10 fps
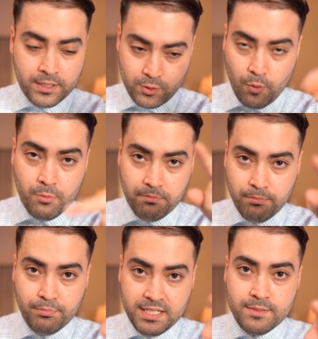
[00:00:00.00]
So
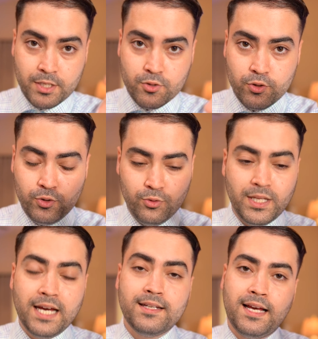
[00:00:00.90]
please make sure you do
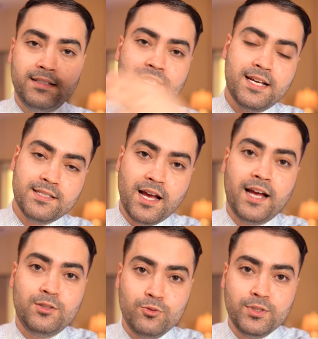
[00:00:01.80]
that. And yes, I
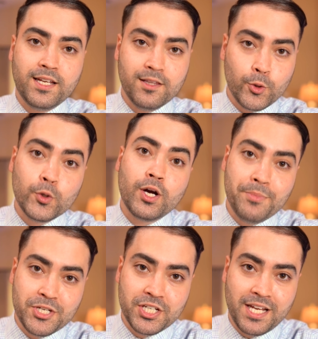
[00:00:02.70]
do get a little
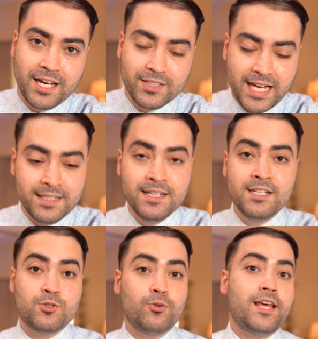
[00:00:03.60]
commission out of that.
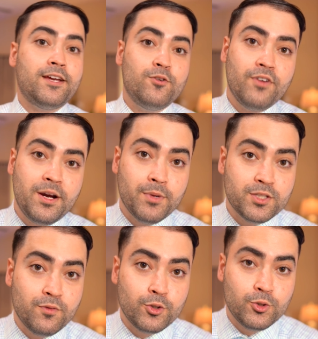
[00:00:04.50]
So thank you very much
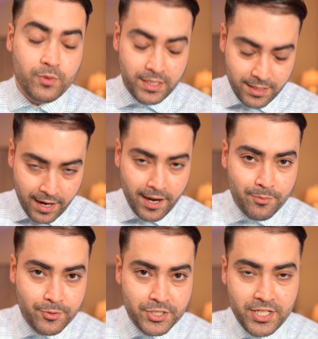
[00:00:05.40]
for doing it. I
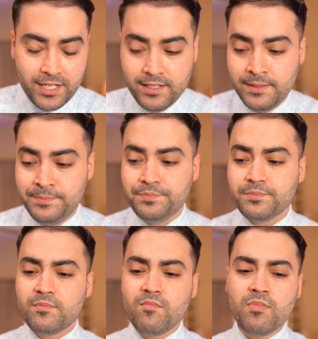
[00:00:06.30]
appreciate it.
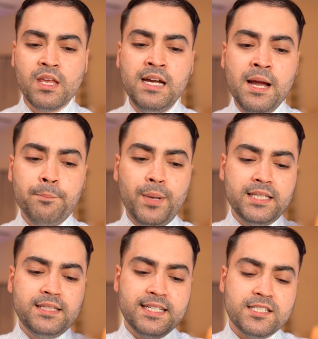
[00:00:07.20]

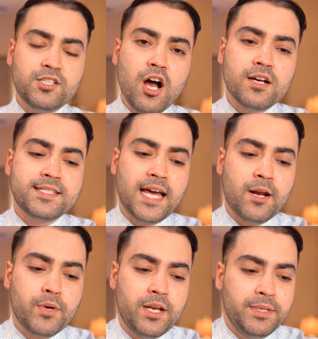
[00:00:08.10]
But the stocks that I'm
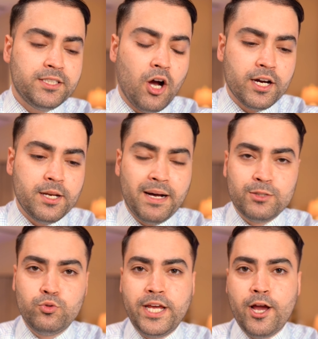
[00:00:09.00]
going to be talking about
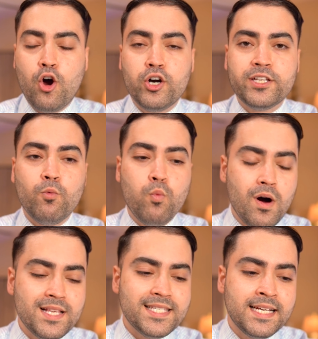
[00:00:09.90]
today are the
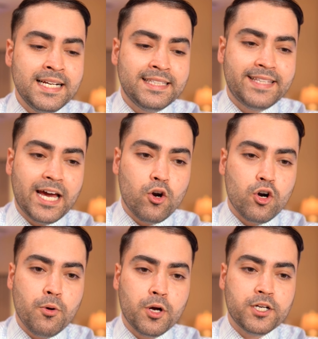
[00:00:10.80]
ones that
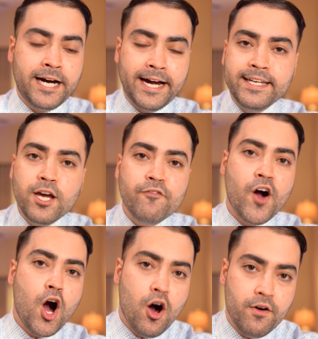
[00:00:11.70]
are kind of
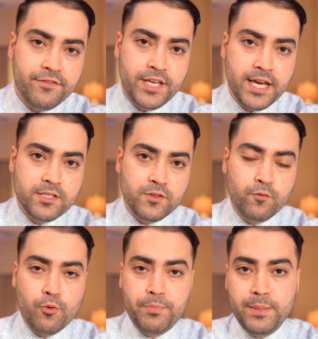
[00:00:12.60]
obvious for
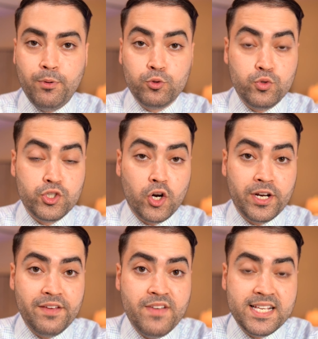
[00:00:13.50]
people to start
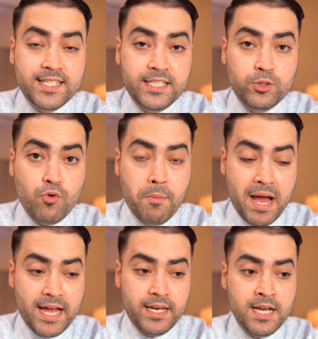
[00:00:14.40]
investing into them.
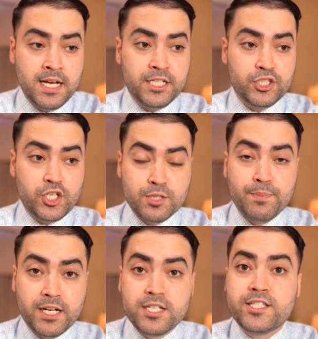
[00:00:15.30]
And just
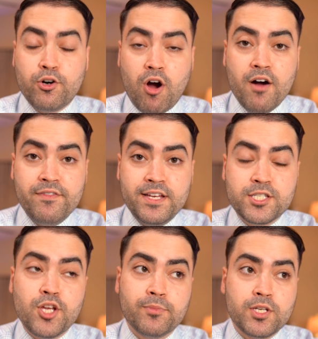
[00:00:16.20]
because they're obvious,
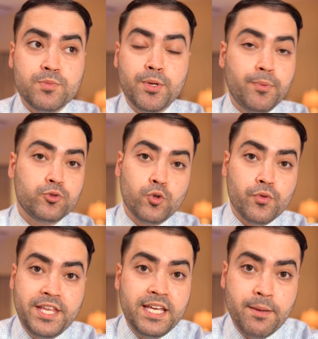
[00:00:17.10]
sometimes people don't
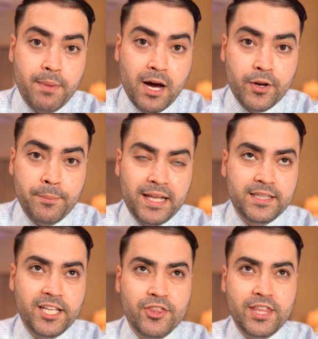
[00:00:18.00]
think about them and
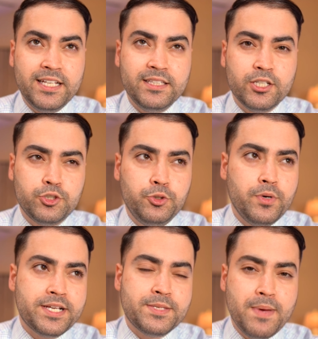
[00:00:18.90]
they think they're too
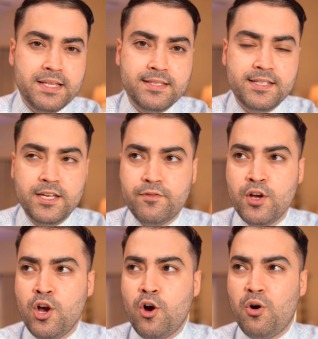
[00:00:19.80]
expensive
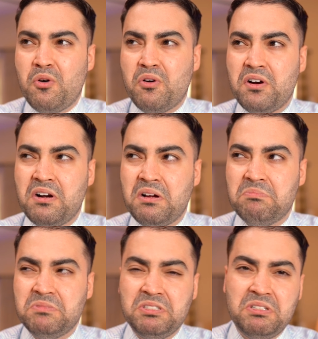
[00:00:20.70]
or,
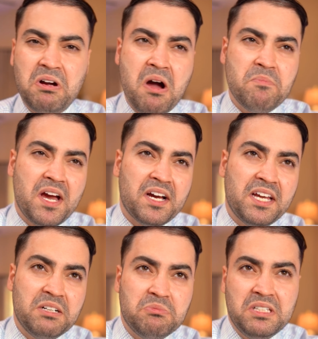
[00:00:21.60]
I'm not going
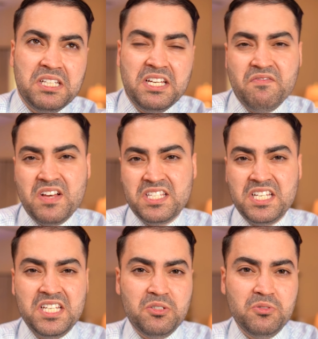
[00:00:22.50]
to really invest
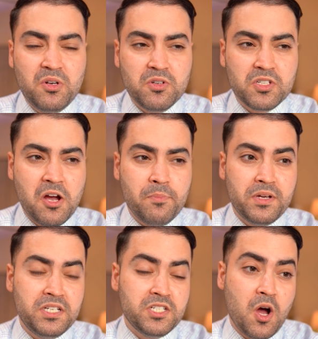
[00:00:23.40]
into those
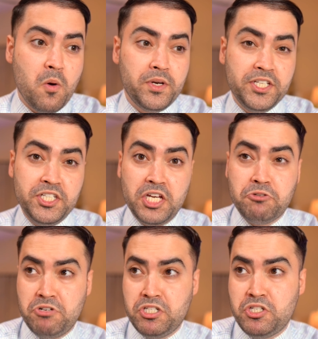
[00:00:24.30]
companies. I want to get
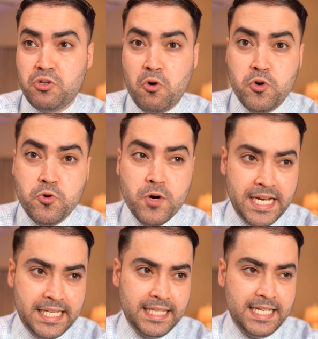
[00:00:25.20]
rich so
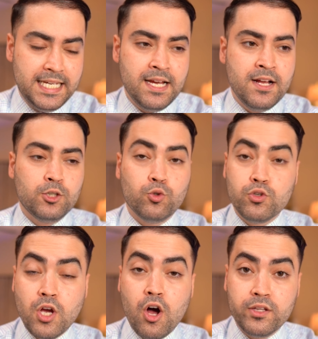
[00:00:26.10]
quickly. Those
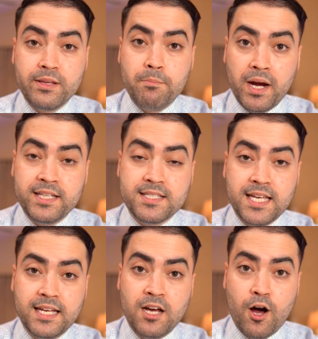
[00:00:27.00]
are all the
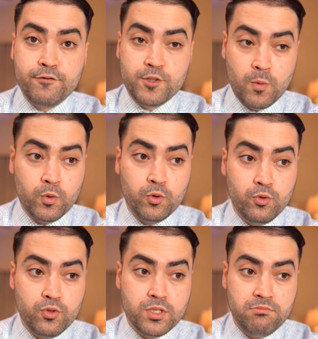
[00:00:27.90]
mindset of someone
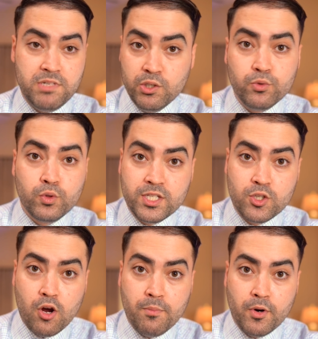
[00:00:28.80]
who's new to the
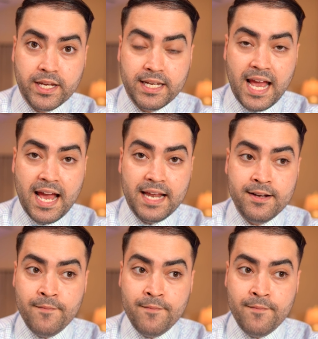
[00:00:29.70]
stock market. And